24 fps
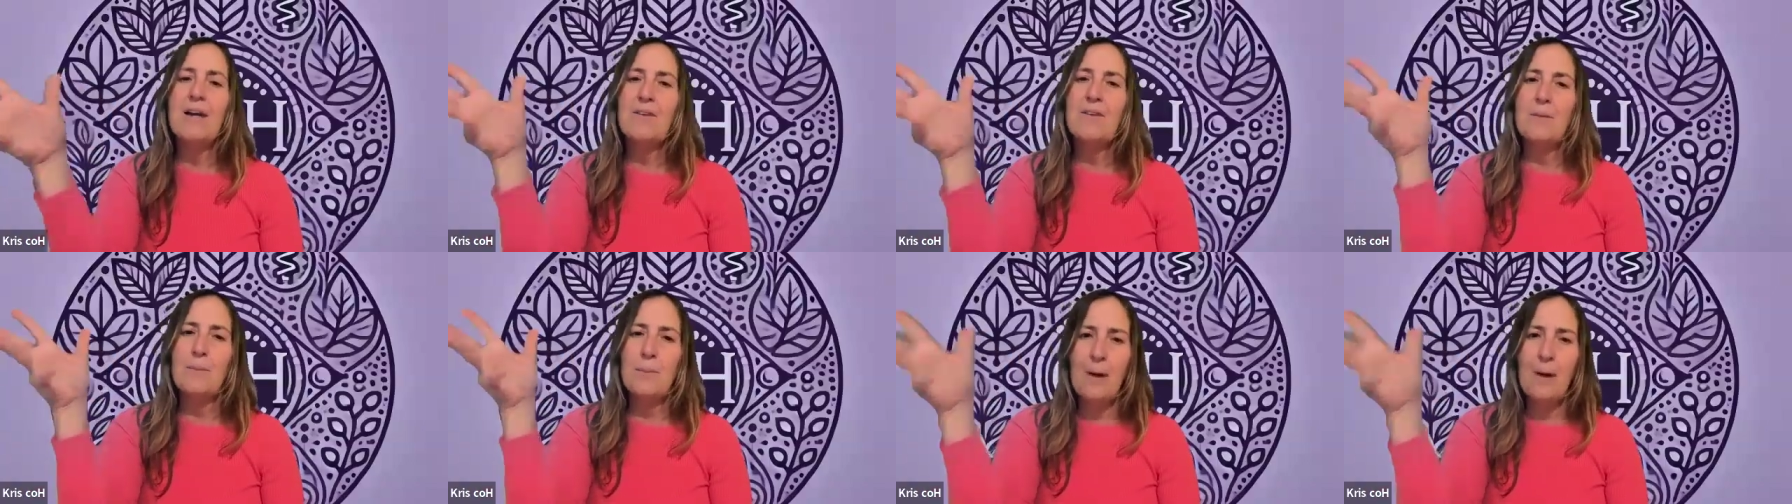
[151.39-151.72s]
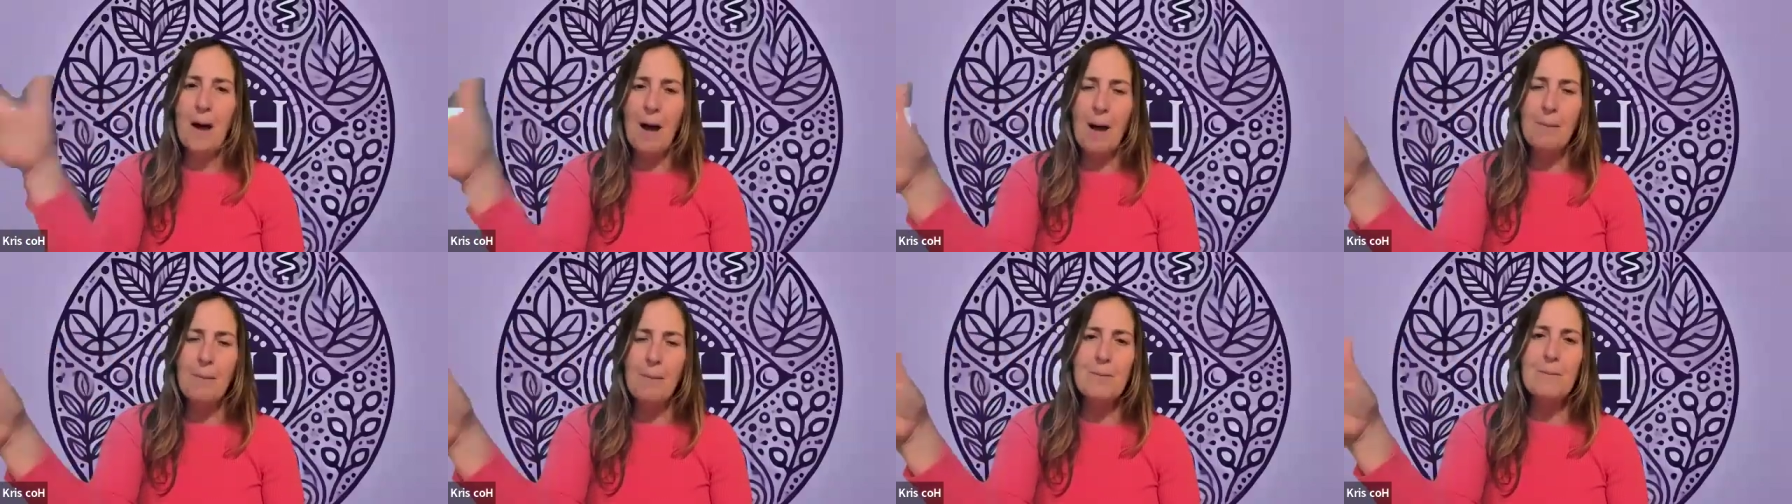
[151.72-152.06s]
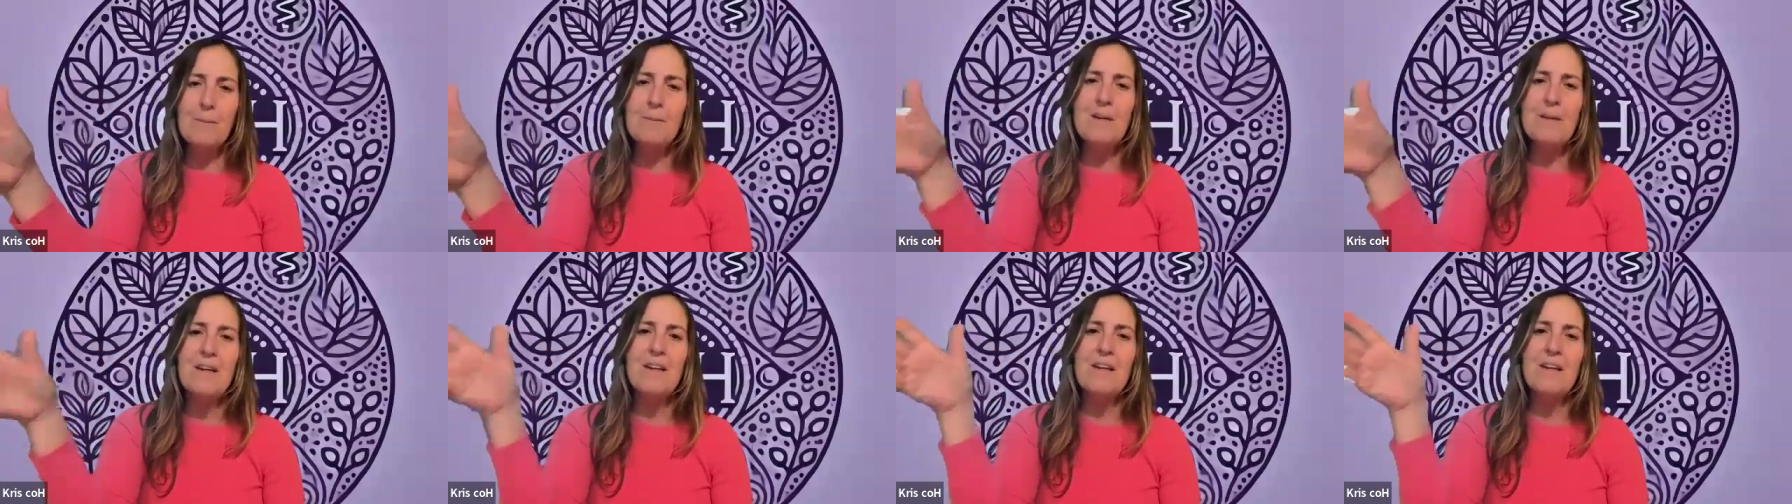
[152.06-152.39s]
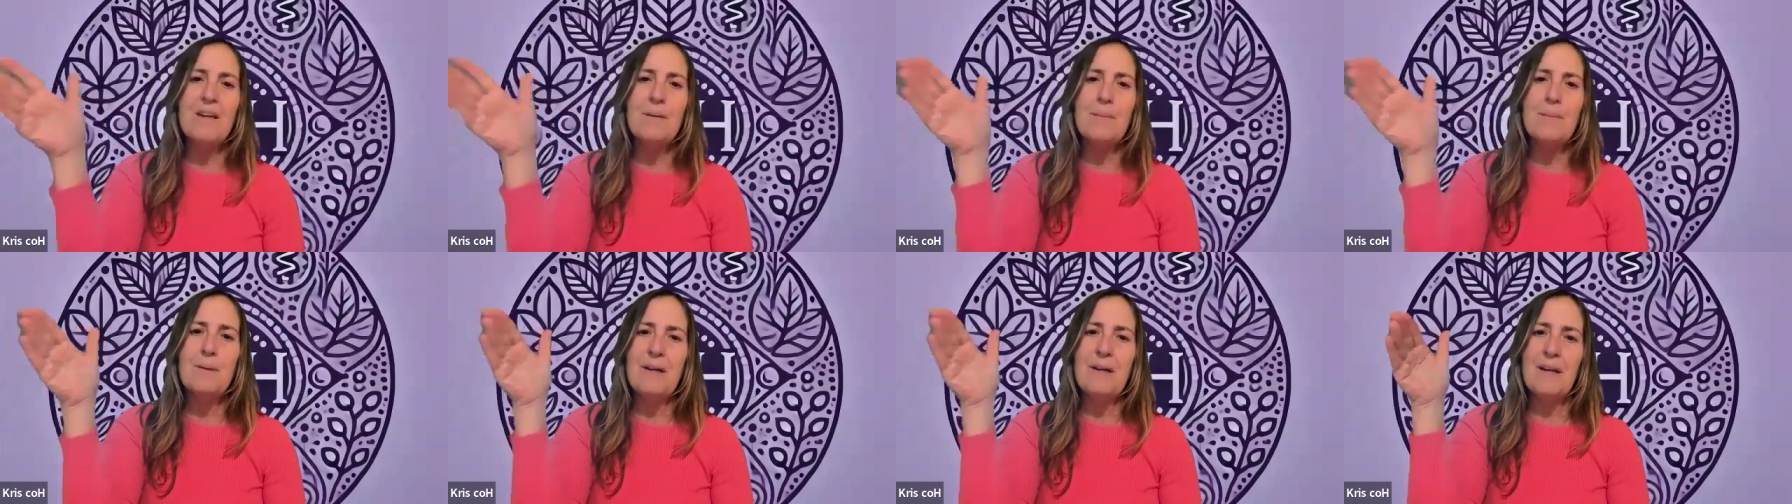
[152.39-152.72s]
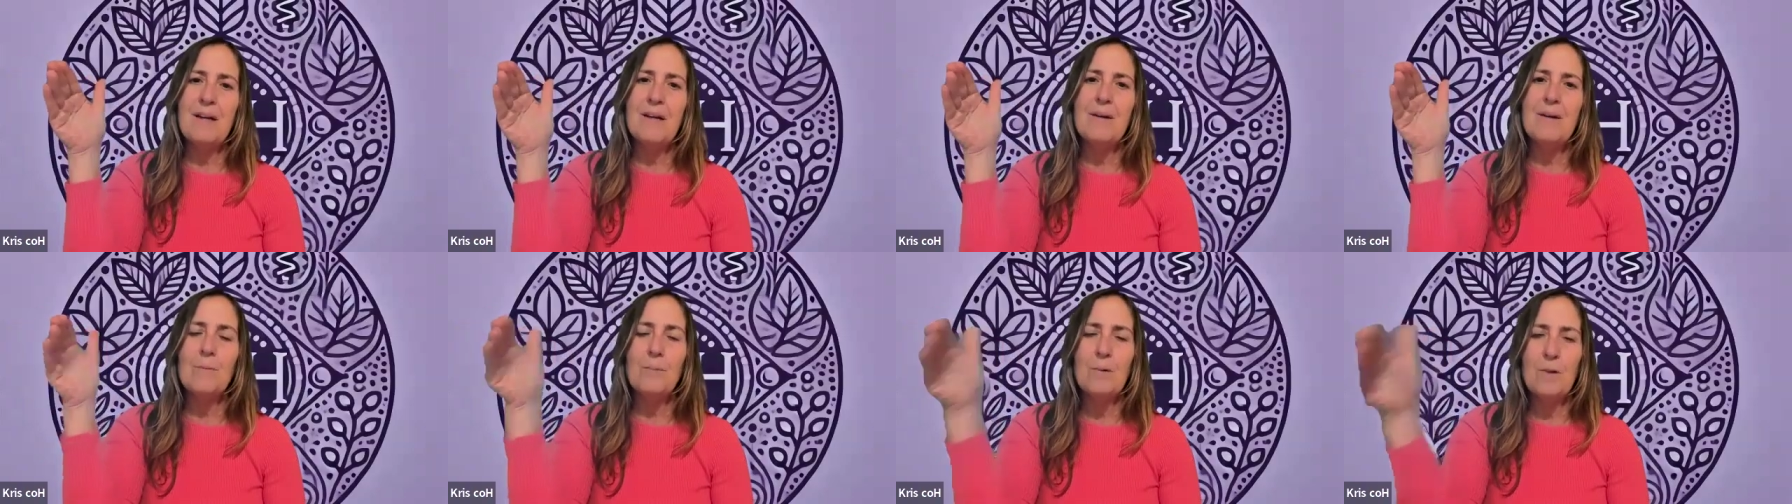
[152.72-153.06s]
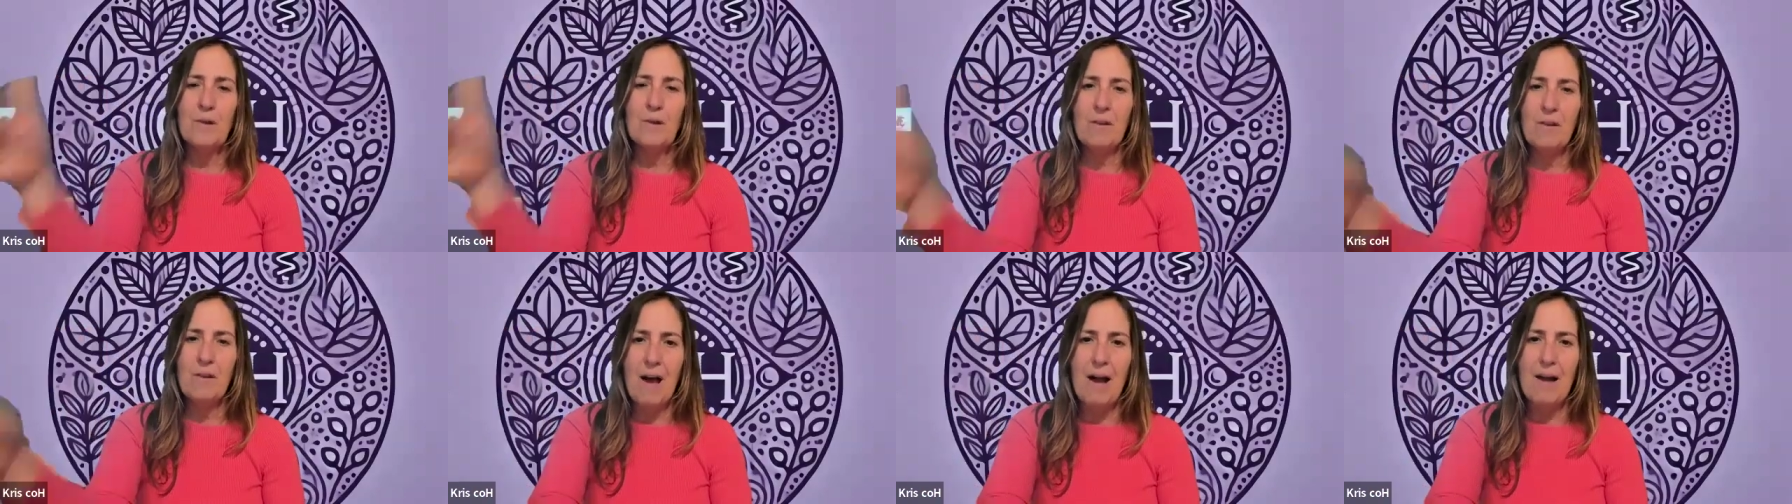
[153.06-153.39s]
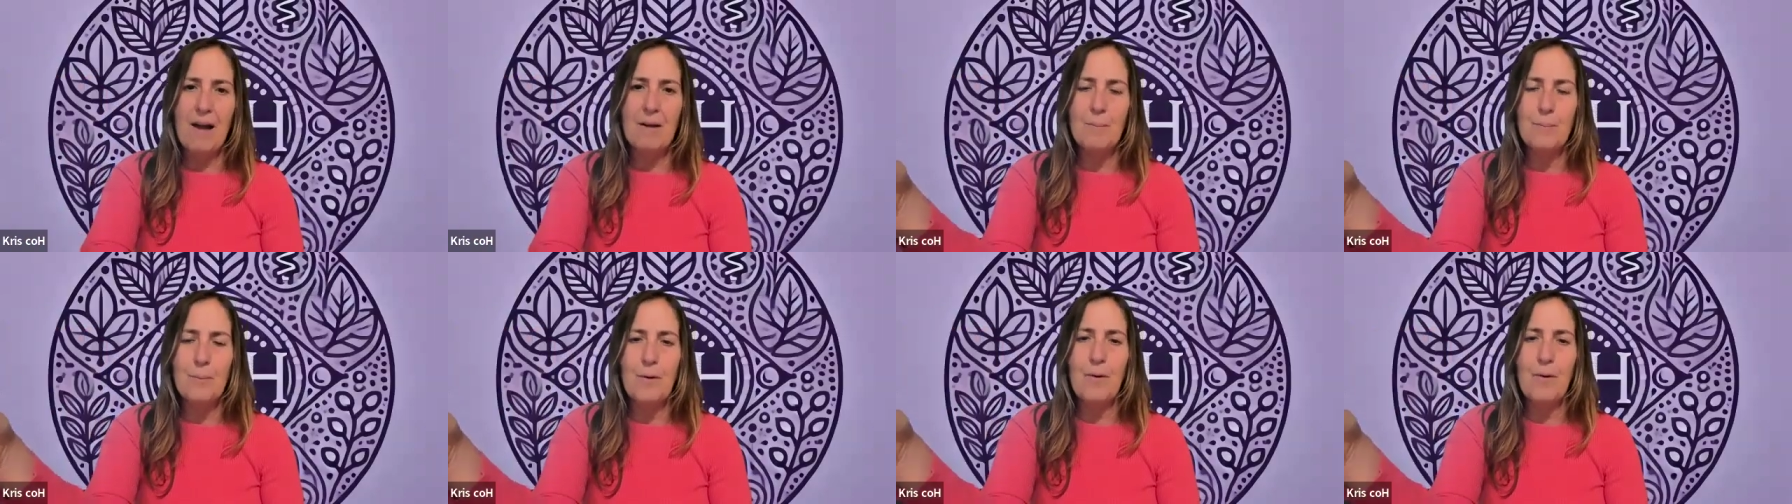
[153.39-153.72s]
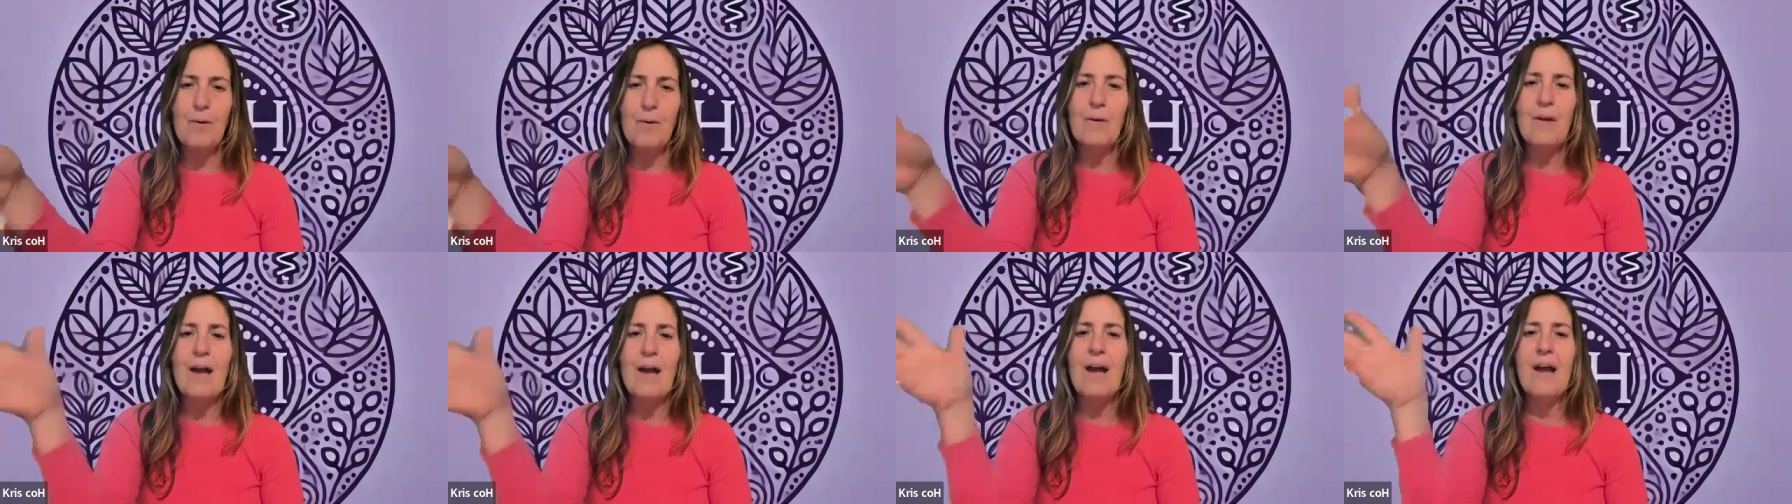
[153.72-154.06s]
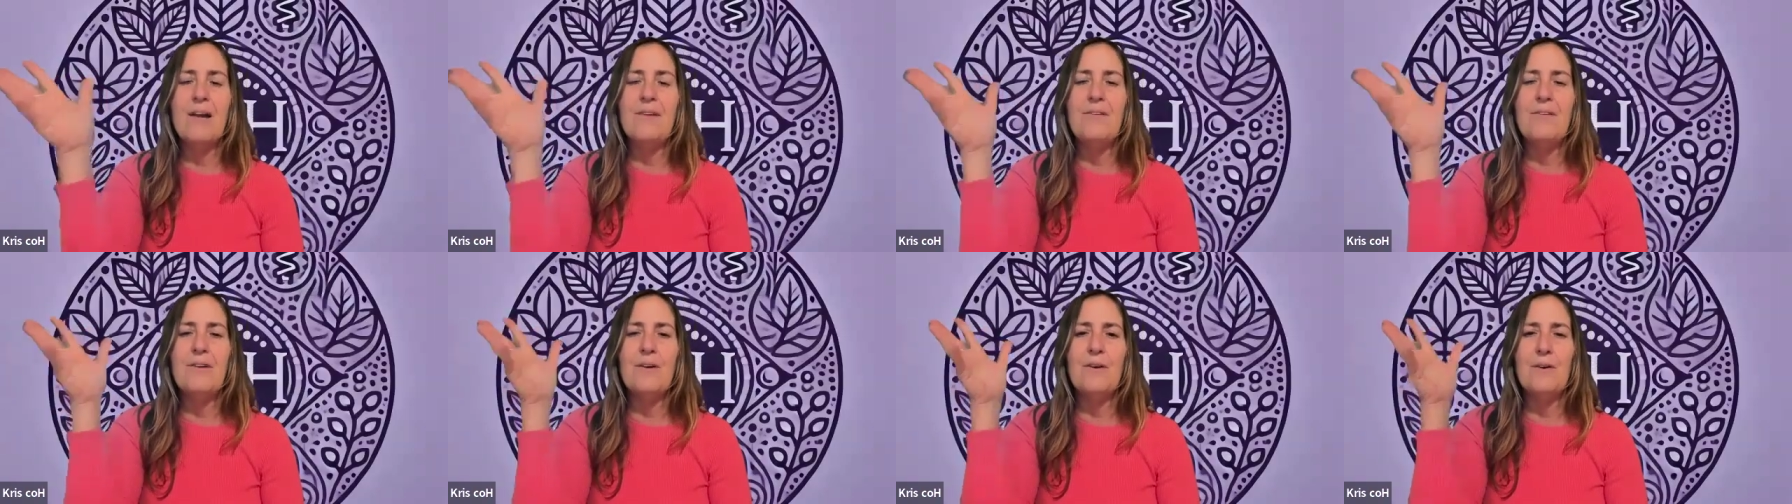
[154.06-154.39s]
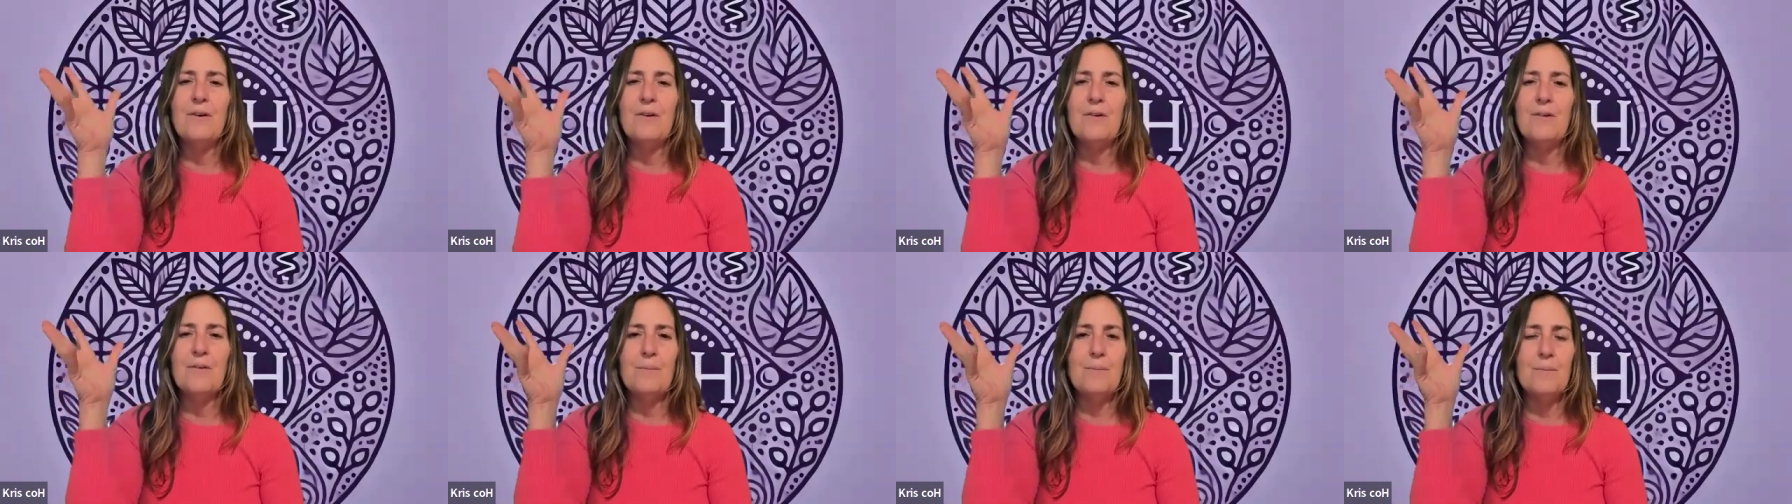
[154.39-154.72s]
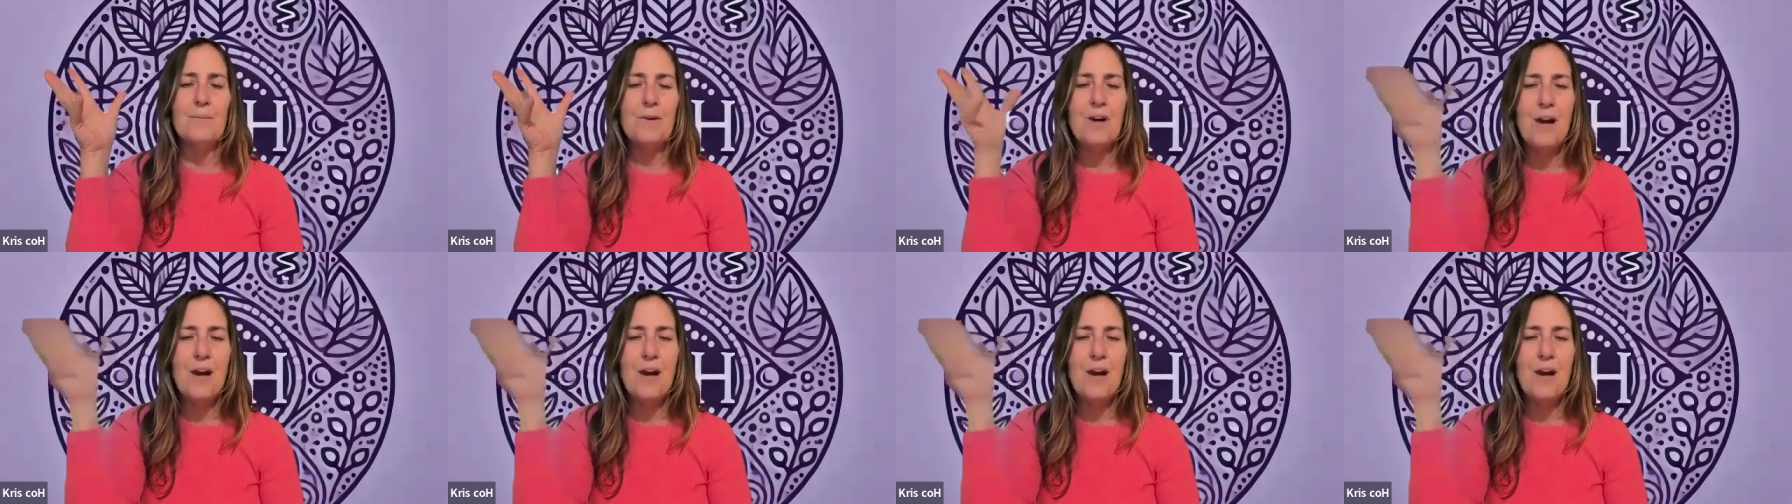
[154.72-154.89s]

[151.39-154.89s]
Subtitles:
they're probably going to be reliable and they're